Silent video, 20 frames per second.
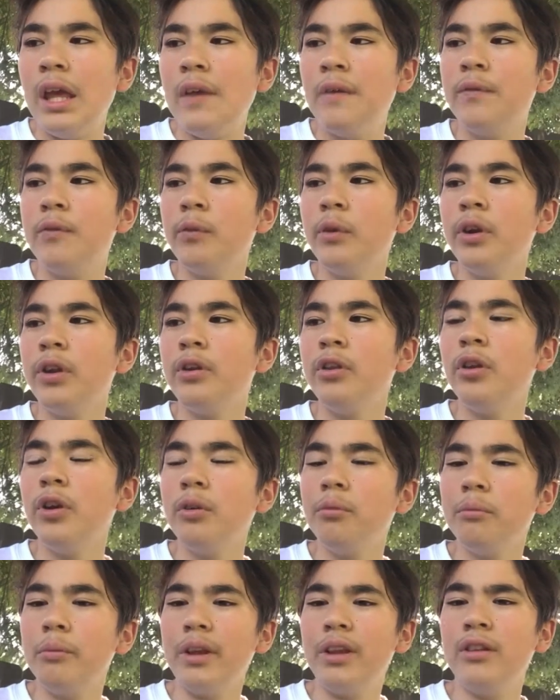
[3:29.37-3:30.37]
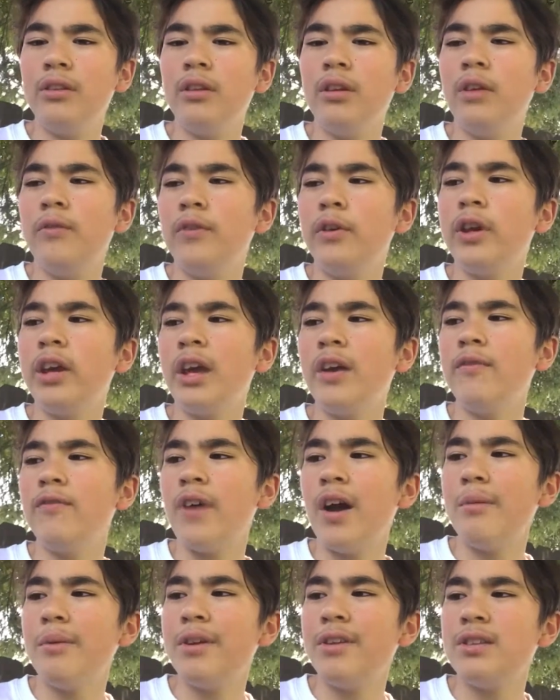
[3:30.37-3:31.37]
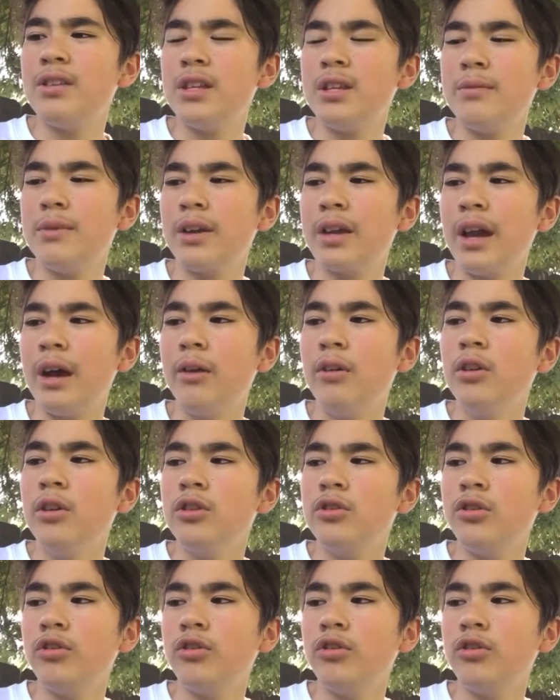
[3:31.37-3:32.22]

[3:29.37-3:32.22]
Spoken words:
if you can't find my Steam account,